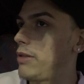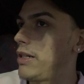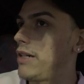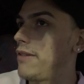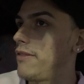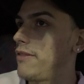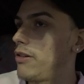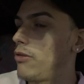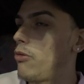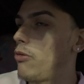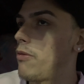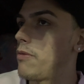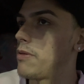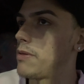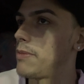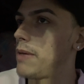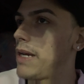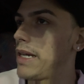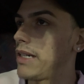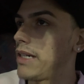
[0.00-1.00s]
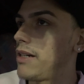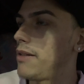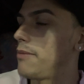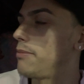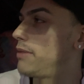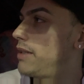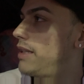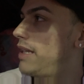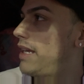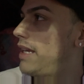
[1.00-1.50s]
whenever it warms back up,
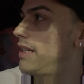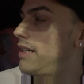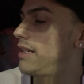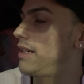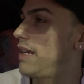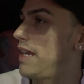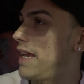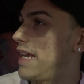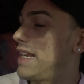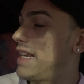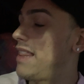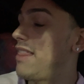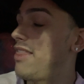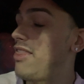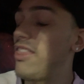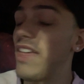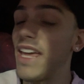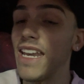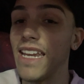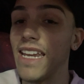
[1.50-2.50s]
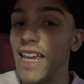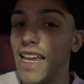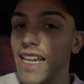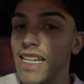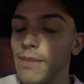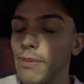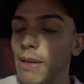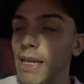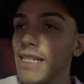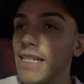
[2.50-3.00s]
then it
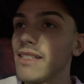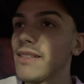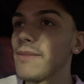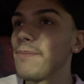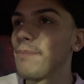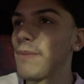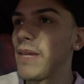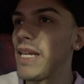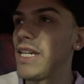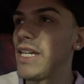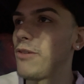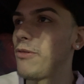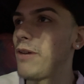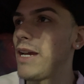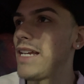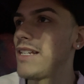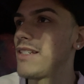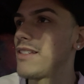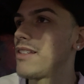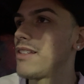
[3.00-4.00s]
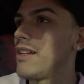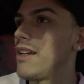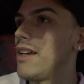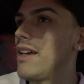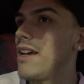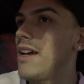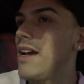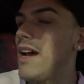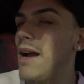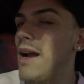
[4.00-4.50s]
expands. Anyways,
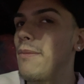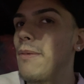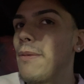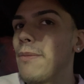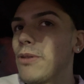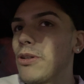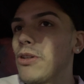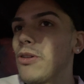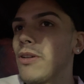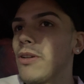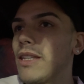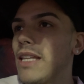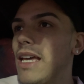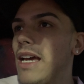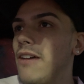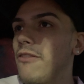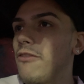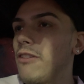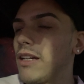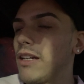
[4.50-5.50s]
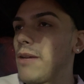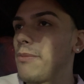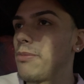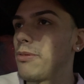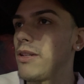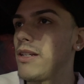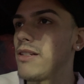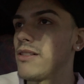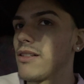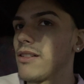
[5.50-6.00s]
I remember doing that a couple
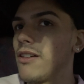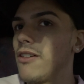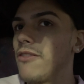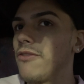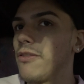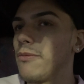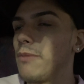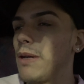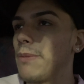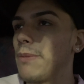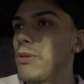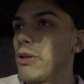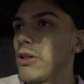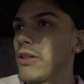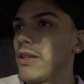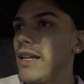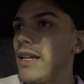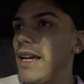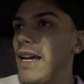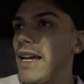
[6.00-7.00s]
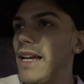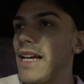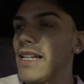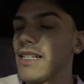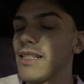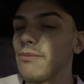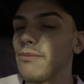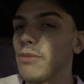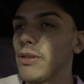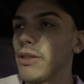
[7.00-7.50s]
years ago for my birthday. I got
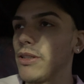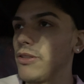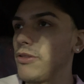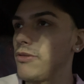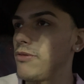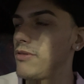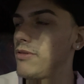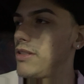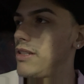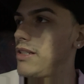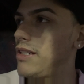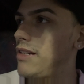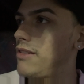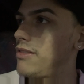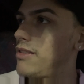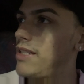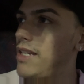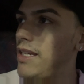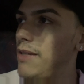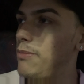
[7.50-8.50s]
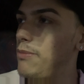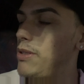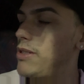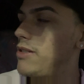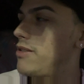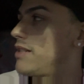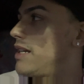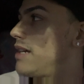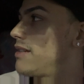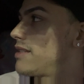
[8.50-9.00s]
some balloons and I was taking
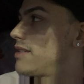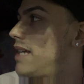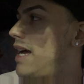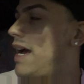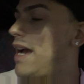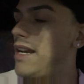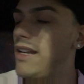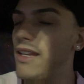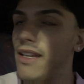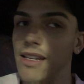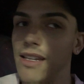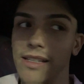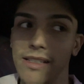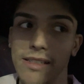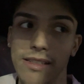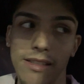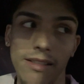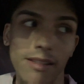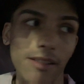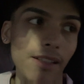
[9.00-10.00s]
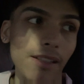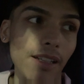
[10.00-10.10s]
pictures outside, and